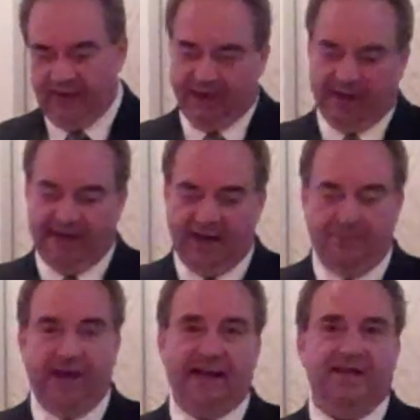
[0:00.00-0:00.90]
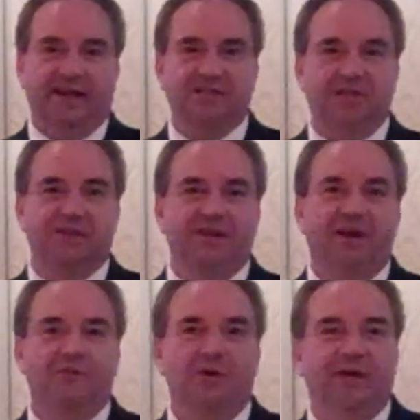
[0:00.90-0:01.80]
And I got back and I sent the
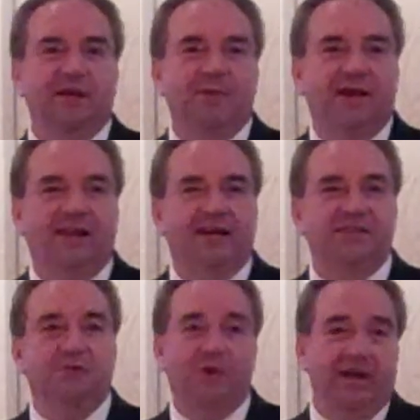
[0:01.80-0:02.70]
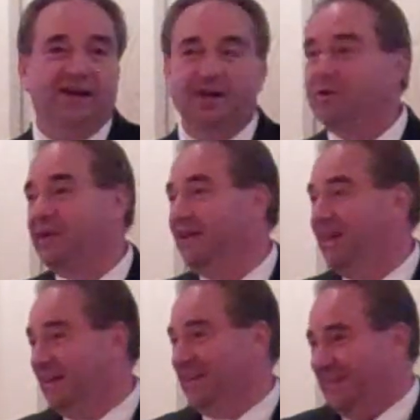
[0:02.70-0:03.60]
governor an email and I said, we got to go to
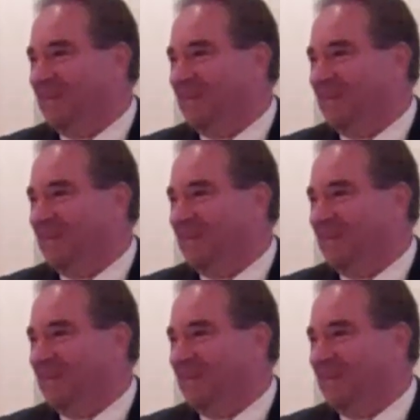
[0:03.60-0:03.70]
Connecticut.